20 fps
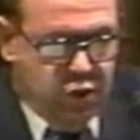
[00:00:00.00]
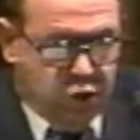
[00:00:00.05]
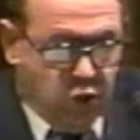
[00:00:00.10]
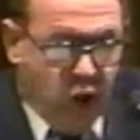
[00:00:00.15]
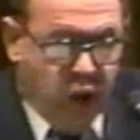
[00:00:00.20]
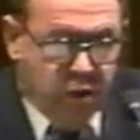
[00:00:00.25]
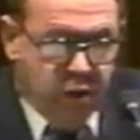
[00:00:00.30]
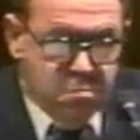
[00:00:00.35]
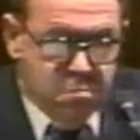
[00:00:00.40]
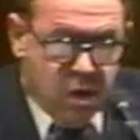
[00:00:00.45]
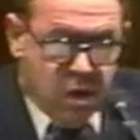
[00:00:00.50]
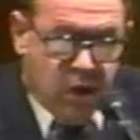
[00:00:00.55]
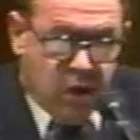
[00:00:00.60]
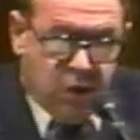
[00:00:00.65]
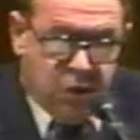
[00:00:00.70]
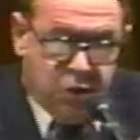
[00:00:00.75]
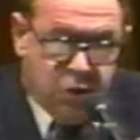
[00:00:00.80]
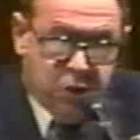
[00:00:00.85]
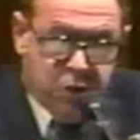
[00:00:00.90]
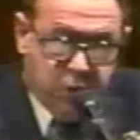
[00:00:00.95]
John
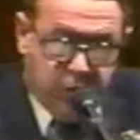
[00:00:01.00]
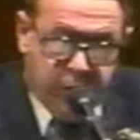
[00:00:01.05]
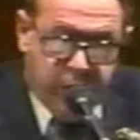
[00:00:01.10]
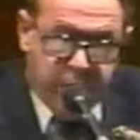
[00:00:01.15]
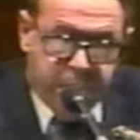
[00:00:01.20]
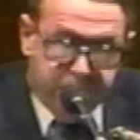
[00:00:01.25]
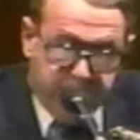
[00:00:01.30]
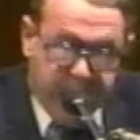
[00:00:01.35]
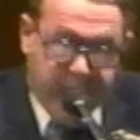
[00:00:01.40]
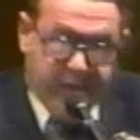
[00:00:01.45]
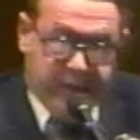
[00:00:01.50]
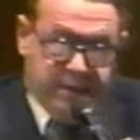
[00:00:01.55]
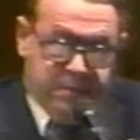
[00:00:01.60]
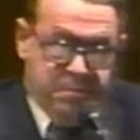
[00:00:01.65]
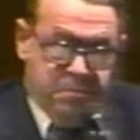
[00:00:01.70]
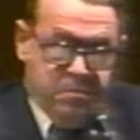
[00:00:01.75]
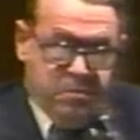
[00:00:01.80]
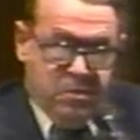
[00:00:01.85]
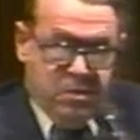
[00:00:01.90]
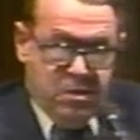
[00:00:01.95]
Marks are turning back.
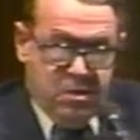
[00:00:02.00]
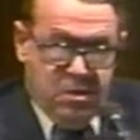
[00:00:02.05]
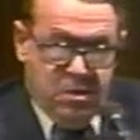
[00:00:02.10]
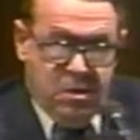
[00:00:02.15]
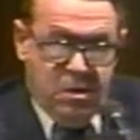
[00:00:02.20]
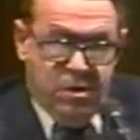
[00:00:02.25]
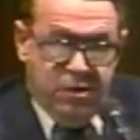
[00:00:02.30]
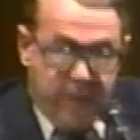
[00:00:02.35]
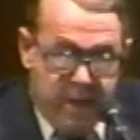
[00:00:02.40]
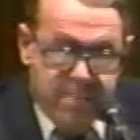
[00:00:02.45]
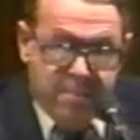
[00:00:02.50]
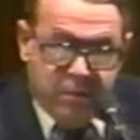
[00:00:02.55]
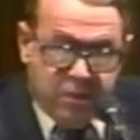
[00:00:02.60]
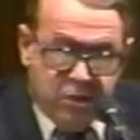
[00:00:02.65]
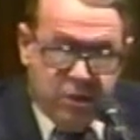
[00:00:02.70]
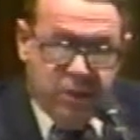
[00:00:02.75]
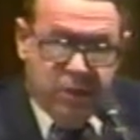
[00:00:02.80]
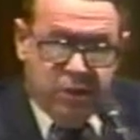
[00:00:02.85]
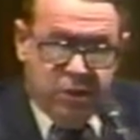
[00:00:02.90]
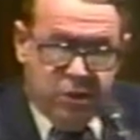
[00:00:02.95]

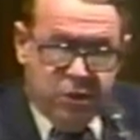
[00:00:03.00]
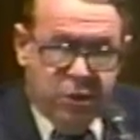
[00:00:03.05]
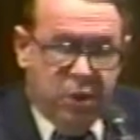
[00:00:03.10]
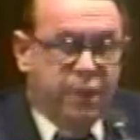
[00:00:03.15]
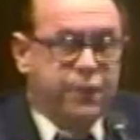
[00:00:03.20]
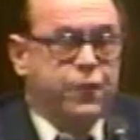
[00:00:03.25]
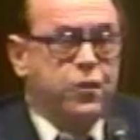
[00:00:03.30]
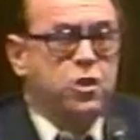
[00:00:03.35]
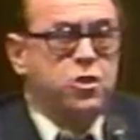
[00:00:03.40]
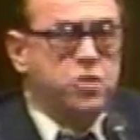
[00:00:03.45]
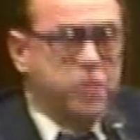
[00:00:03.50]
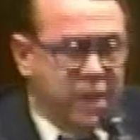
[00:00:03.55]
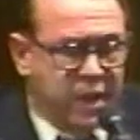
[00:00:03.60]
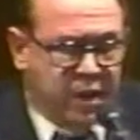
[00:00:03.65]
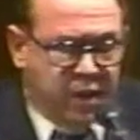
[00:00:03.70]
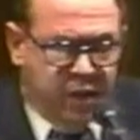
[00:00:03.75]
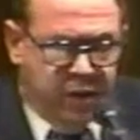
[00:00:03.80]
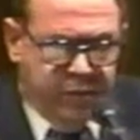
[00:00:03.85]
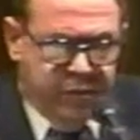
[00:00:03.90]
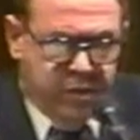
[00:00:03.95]
Demases are
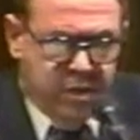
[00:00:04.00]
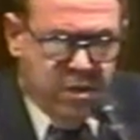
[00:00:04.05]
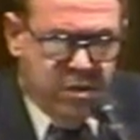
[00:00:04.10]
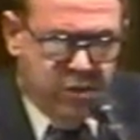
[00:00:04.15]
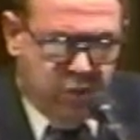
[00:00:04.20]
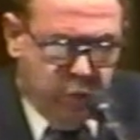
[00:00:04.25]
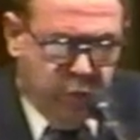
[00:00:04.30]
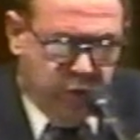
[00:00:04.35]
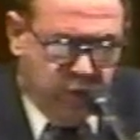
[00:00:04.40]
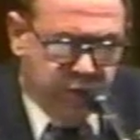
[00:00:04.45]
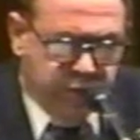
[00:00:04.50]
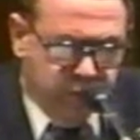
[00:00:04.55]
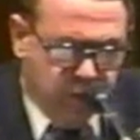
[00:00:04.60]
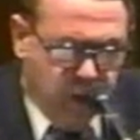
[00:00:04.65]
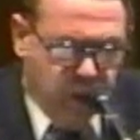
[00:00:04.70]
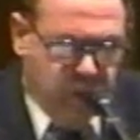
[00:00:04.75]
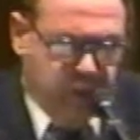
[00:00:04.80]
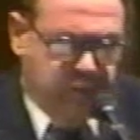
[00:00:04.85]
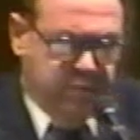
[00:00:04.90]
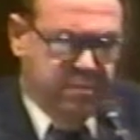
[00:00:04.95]
forsaking the will of
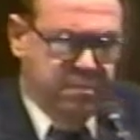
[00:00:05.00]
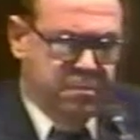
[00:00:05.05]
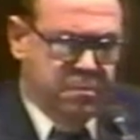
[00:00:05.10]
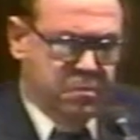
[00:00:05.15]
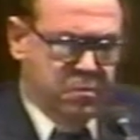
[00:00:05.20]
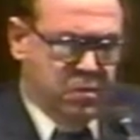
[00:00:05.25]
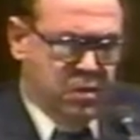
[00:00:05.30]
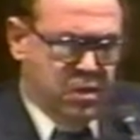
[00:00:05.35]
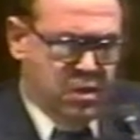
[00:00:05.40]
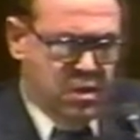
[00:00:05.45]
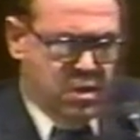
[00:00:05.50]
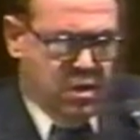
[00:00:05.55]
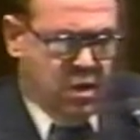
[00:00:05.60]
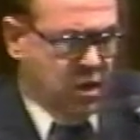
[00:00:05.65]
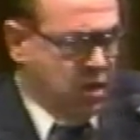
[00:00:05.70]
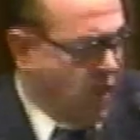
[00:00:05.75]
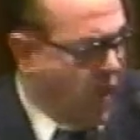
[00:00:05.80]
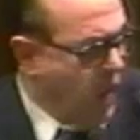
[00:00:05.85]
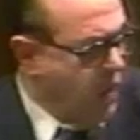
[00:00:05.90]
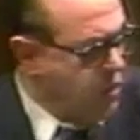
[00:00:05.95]
God.
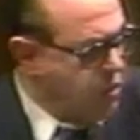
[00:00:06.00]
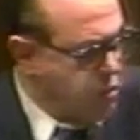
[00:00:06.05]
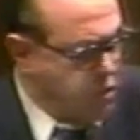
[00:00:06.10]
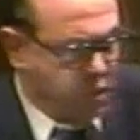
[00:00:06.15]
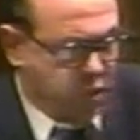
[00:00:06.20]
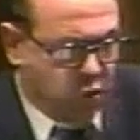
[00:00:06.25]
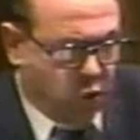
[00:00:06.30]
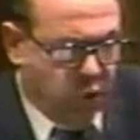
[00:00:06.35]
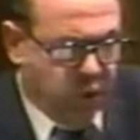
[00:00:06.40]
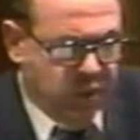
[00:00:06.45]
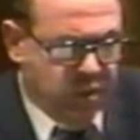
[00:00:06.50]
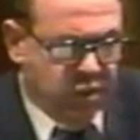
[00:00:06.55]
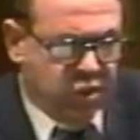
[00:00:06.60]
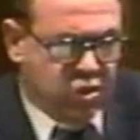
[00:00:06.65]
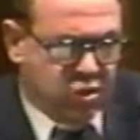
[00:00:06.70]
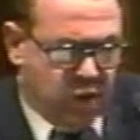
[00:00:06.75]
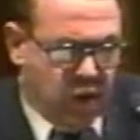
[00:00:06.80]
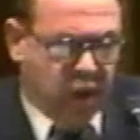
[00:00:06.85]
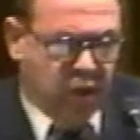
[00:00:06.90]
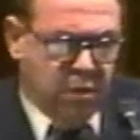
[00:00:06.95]
Lots are going
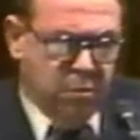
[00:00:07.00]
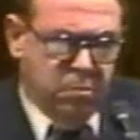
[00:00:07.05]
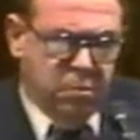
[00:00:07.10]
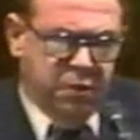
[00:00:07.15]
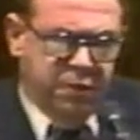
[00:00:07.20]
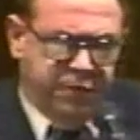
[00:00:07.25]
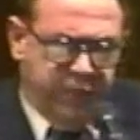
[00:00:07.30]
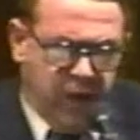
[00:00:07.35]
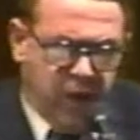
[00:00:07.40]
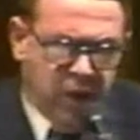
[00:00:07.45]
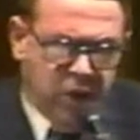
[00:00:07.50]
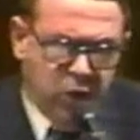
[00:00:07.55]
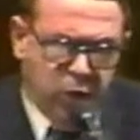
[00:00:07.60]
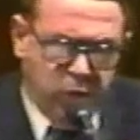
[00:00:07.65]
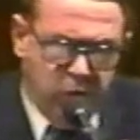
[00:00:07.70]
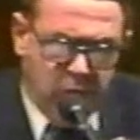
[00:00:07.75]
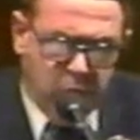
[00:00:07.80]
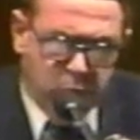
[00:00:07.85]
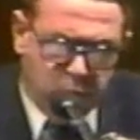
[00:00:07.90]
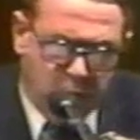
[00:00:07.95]
to Sodom to follow the
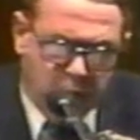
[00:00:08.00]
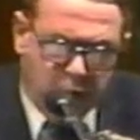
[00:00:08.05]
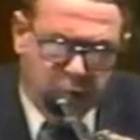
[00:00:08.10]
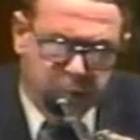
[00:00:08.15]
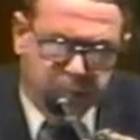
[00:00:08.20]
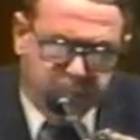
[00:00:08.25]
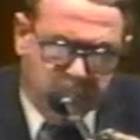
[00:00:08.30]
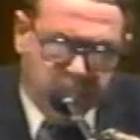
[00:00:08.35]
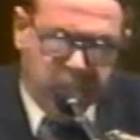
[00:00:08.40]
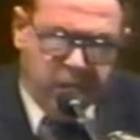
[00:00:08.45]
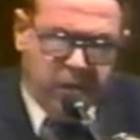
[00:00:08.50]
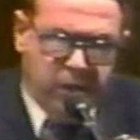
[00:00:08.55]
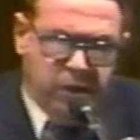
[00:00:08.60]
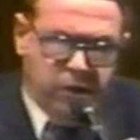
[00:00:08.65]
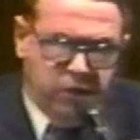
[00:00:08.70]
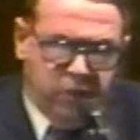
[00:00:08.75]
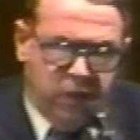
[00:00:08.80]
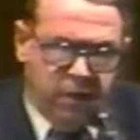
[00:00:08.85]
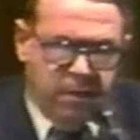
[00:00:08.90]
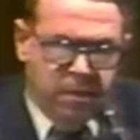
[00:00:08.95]
well-watered
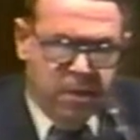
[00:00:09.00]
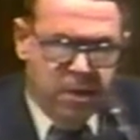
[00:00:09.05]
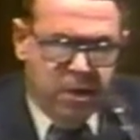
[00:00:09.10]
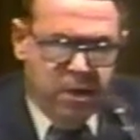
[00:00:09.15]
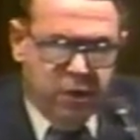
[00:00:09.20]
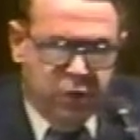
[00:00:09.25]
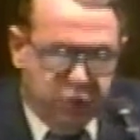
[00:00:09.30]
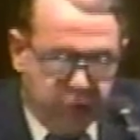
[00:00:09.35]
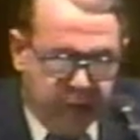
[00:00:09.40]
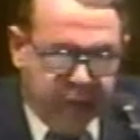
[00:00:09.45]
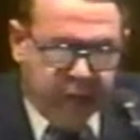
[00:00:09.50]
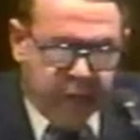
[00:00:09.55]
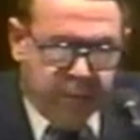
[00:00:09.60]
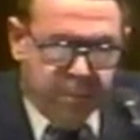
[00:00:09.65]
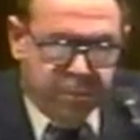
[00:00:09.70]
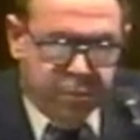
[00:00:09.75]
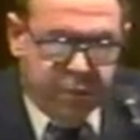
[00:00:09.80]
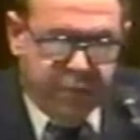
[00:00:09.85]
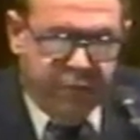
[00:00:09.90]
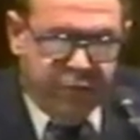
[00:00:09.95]
plains, and
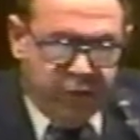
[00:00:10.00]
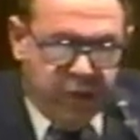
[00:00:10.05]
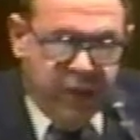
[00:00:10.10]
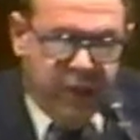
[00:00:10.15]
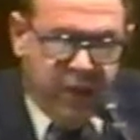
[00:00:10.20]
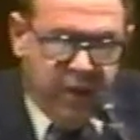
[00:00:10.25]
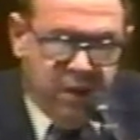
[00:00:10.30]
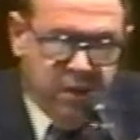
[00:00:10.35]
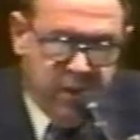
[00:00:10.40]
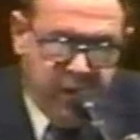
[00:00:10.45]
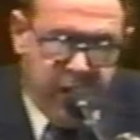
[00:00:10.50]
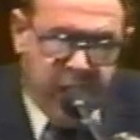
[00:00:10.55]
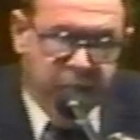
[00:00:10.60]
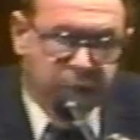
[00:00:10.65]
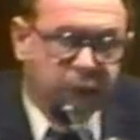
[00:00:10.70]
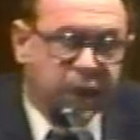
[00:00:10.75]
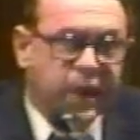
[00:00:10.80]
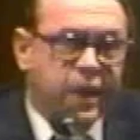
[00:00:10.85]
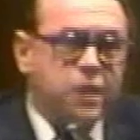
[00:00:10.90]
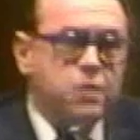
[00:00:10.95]
Jacobs are fleeing to
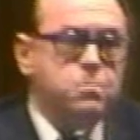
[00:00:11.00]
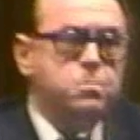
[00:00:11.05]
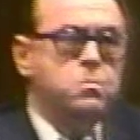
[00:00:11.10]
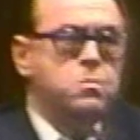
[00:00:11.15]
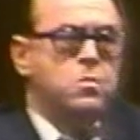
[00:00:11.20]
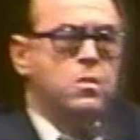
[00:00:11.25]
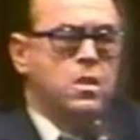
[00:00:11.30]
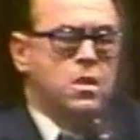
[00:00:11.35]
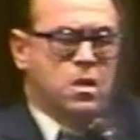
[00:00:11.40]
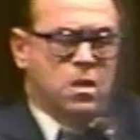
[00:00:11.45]
Haran.